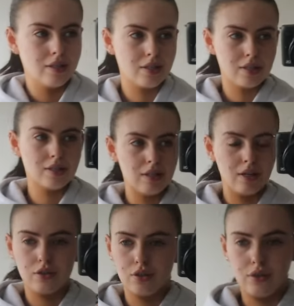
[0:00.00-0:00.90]
Sisters and
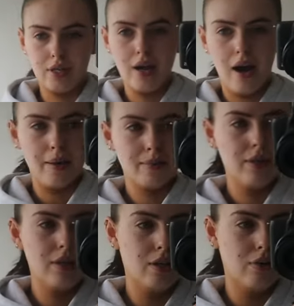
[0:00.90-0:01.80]
Seekers hoodie. I
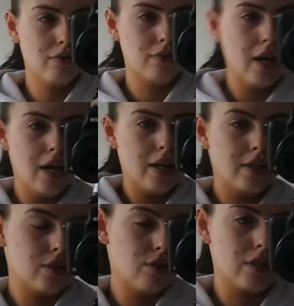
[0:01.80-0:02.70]
absolutely love
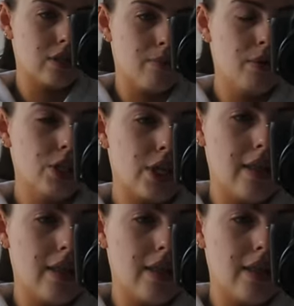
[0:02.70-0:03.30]
this hoodie so much.